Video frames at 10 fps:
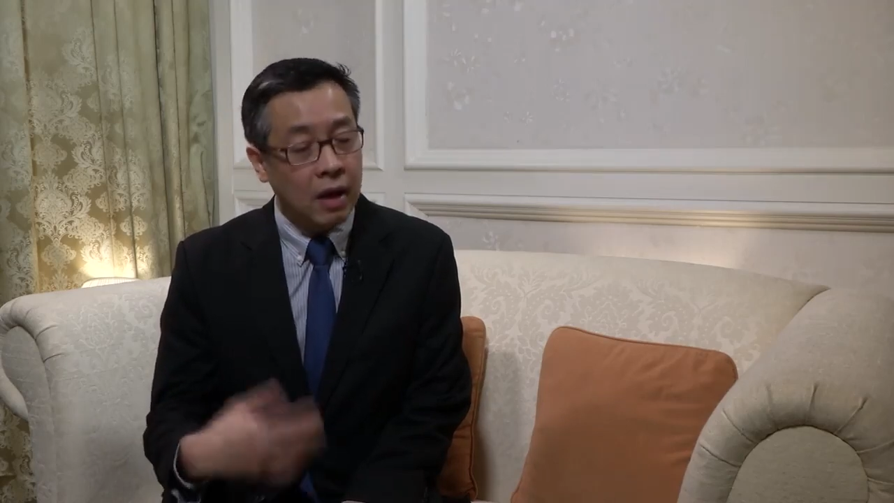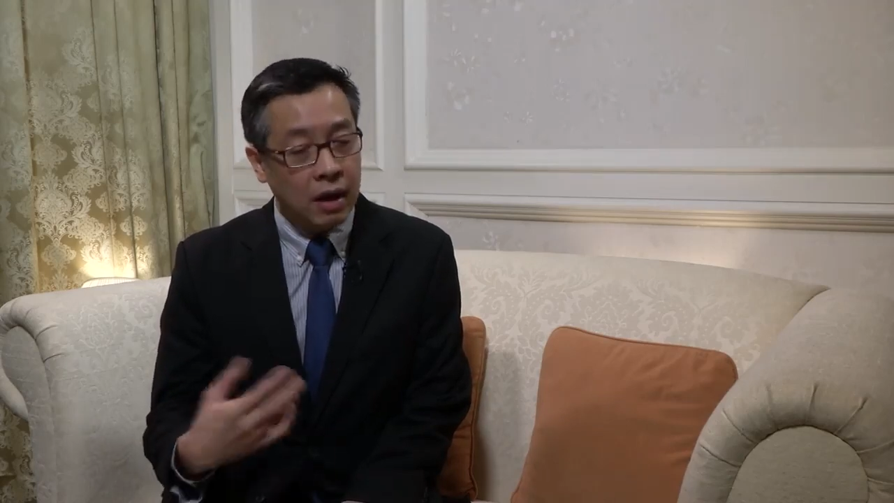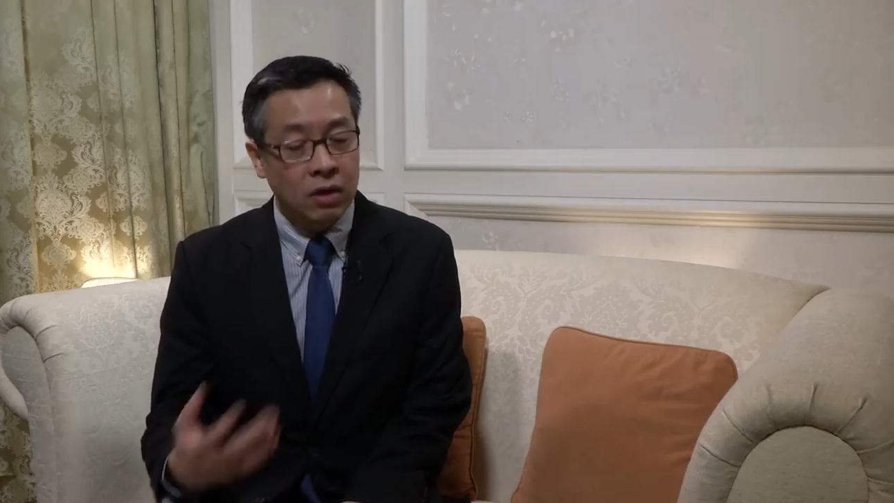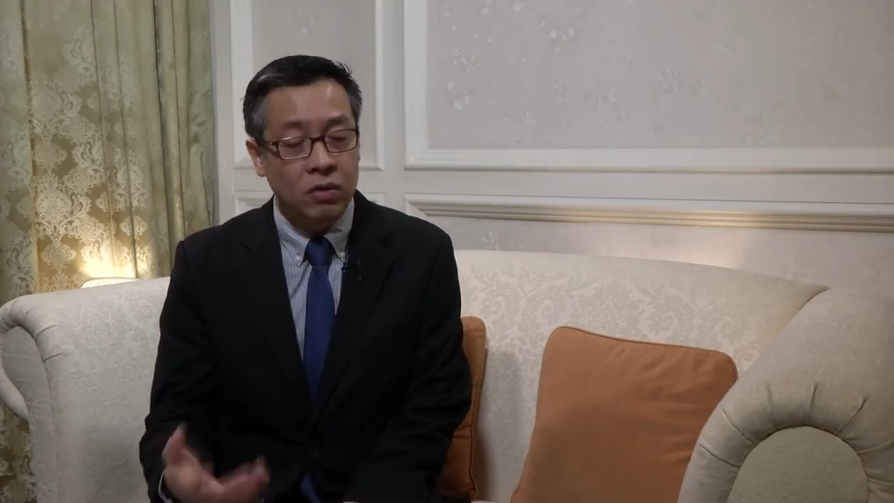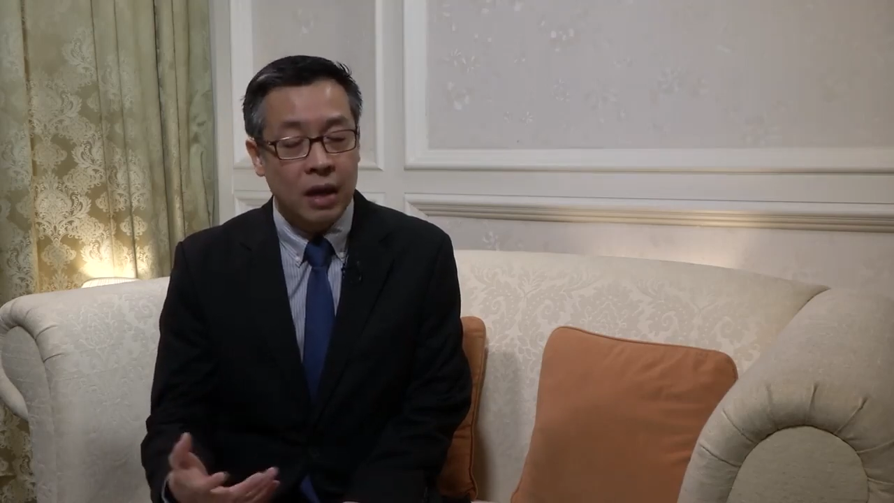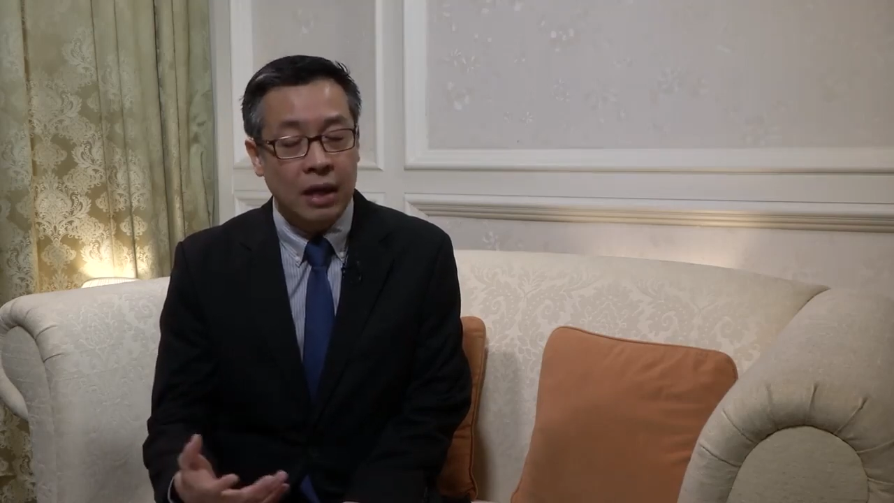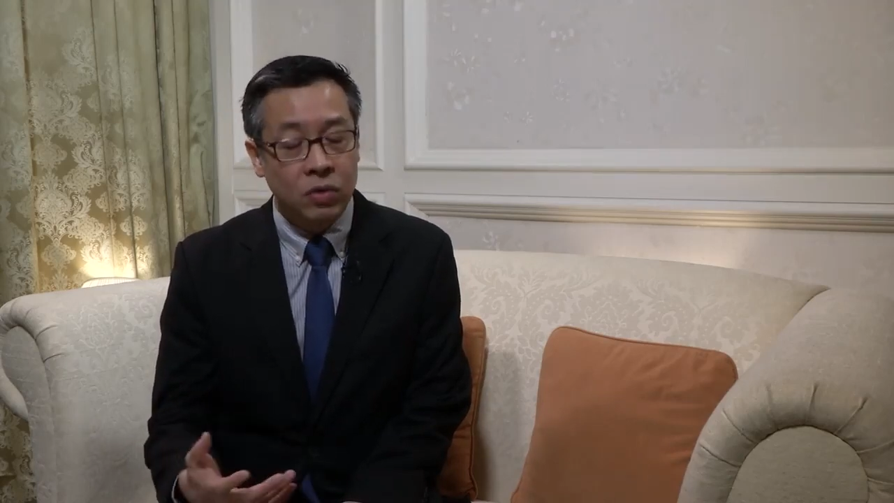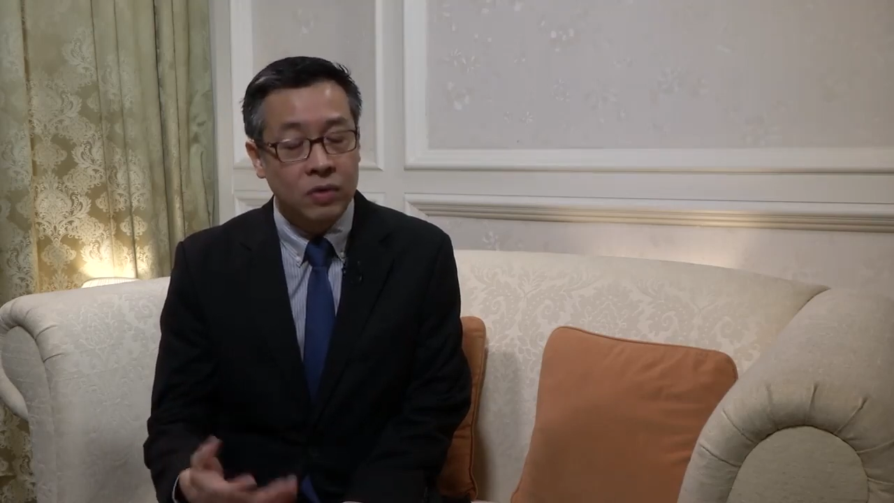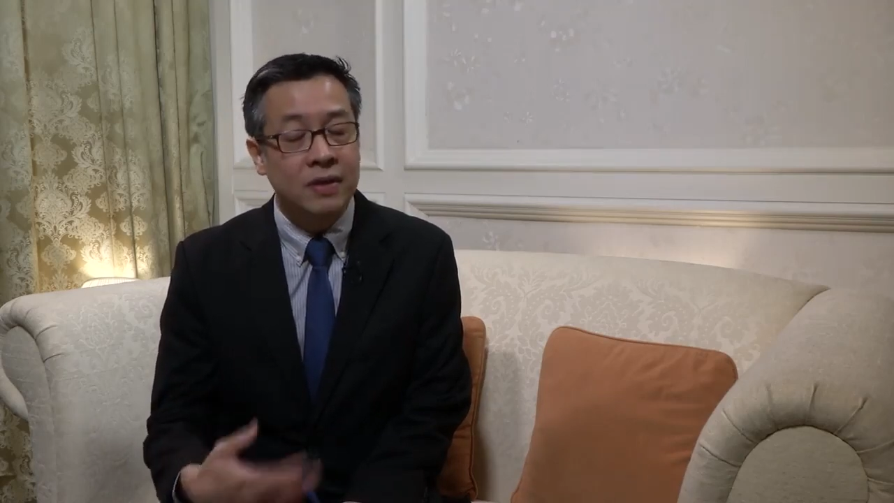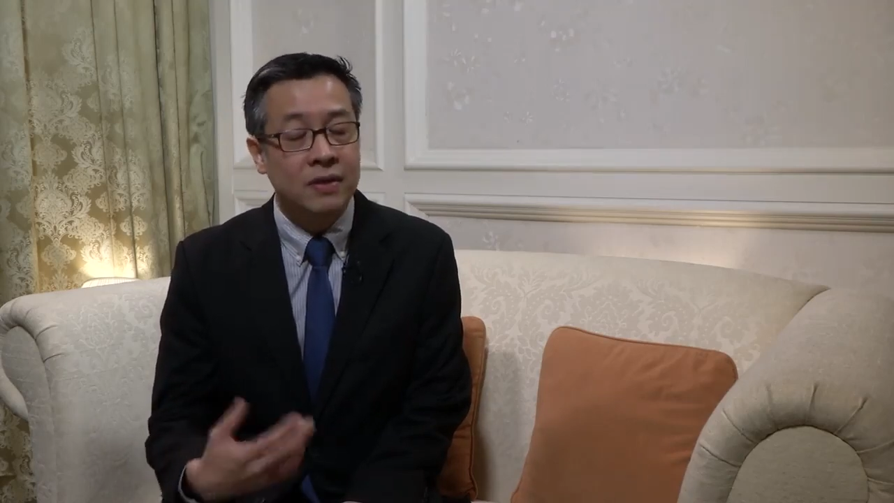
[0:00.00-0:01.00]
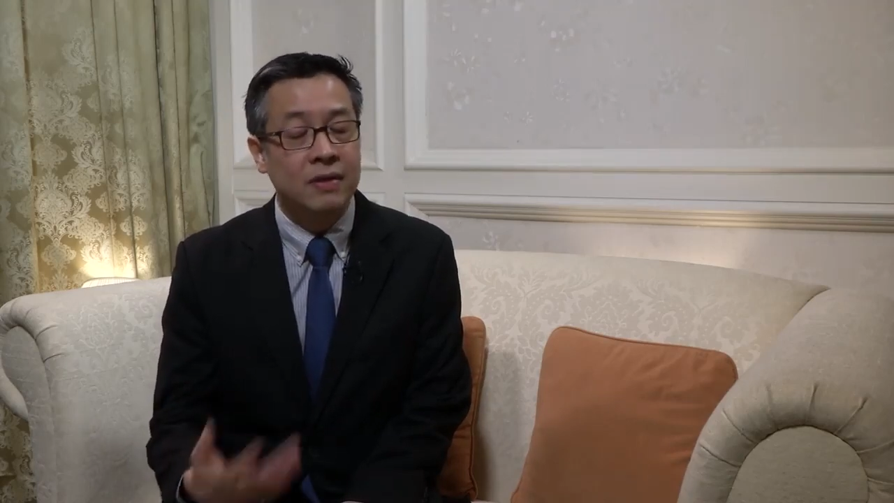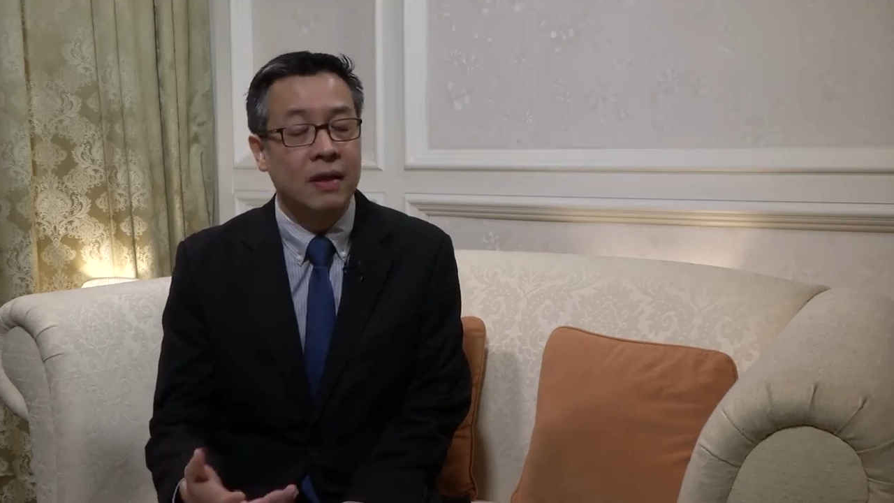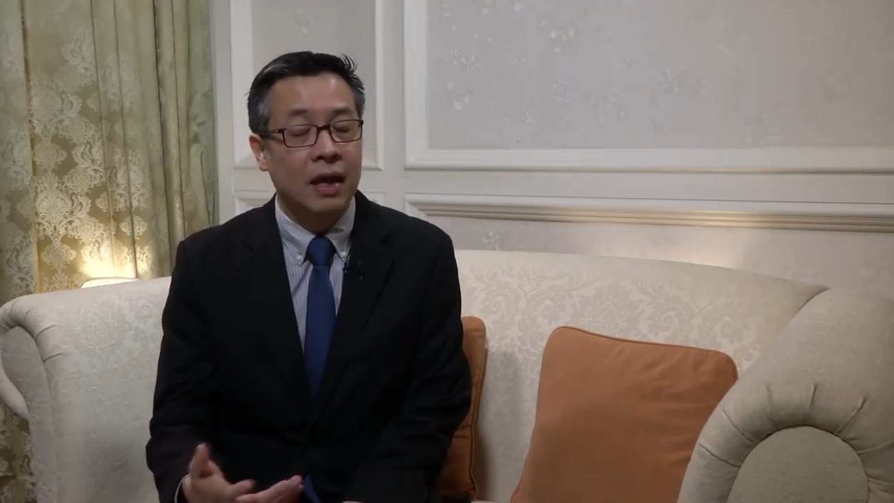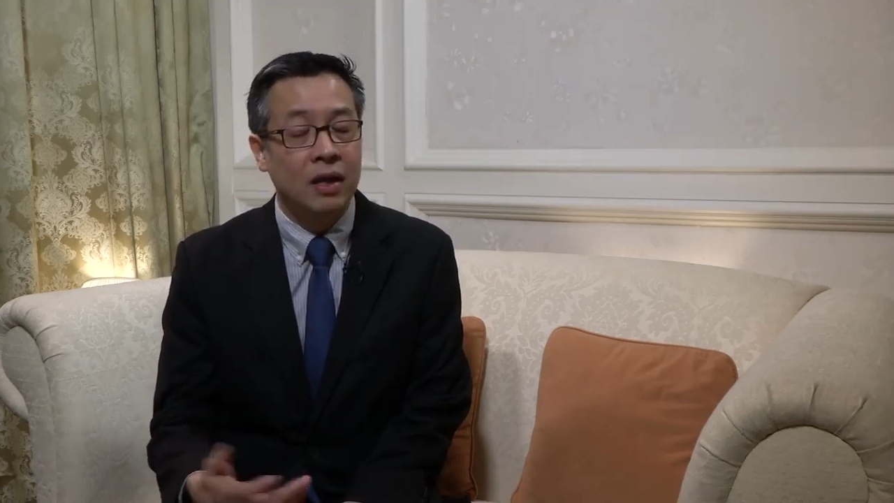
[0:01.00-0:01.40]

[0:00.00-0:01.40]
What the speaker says: I do this